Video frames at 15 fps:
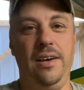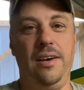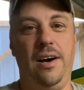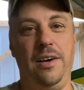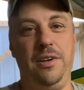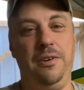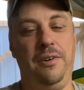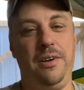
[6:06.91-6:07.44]

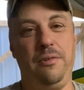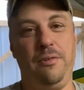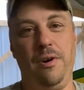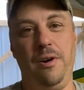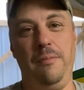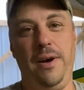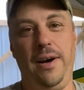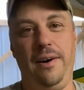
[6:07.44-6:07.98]
You don't have to
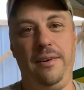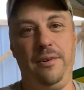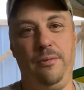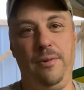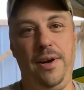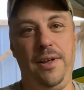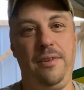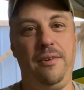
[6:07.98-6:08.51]
worry about the
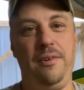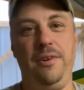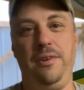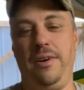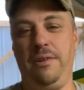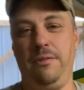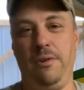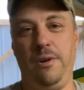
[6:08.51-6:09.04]
weather. You don't
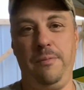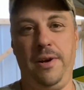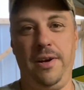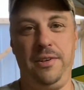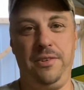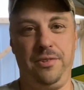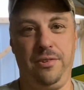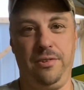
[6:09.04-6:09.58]
have to worry
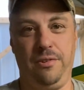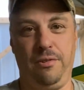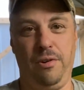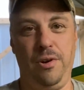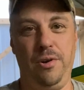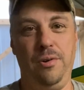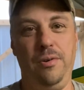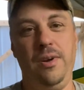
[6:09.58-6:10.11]
about is it going to
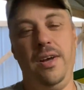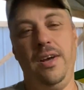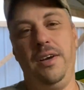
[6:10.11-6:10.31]
grow.